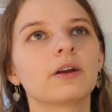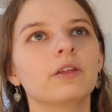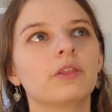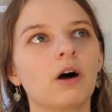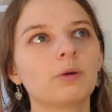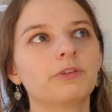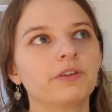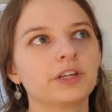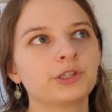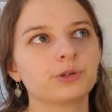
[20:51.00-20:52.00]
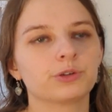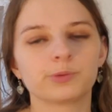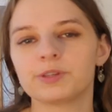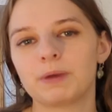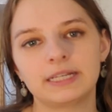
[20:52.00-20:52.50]
The Heartwood Foundation course
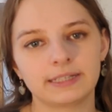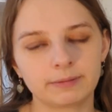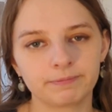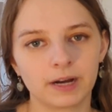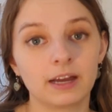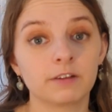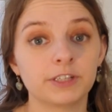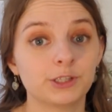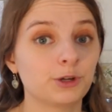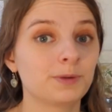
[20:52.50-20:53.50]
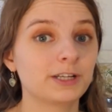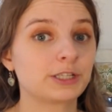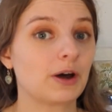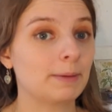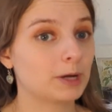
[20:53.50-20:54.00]
was amazing. I loved it so much
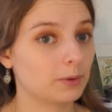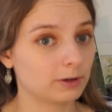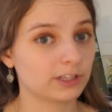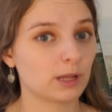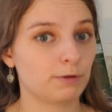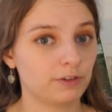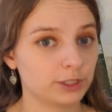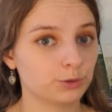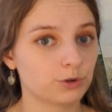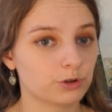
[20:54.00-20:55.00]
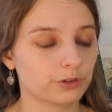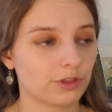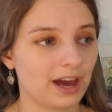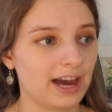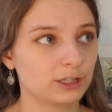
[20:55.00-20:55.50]
that I'm going on to the professional course
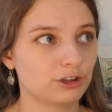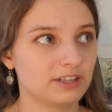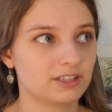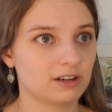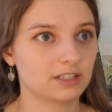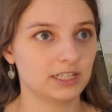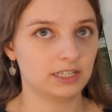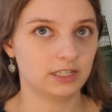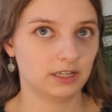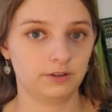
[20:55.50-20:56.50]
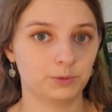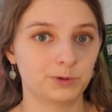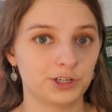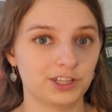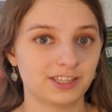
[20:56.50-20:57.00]
that actually started, if you're
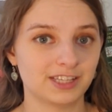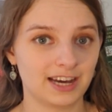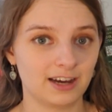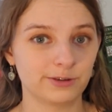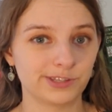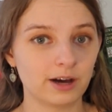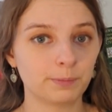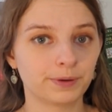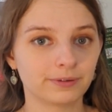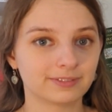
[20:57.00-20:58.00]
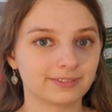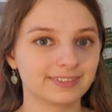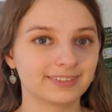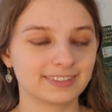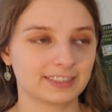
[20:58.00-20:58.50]
watching this the day it goes up,
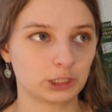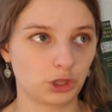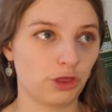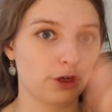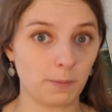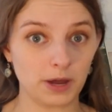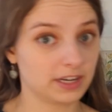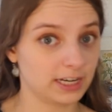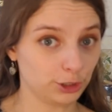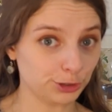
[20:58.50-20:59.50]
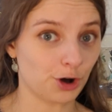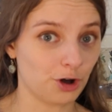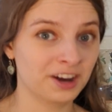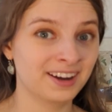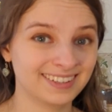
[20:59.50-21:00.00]
the Monday just gone.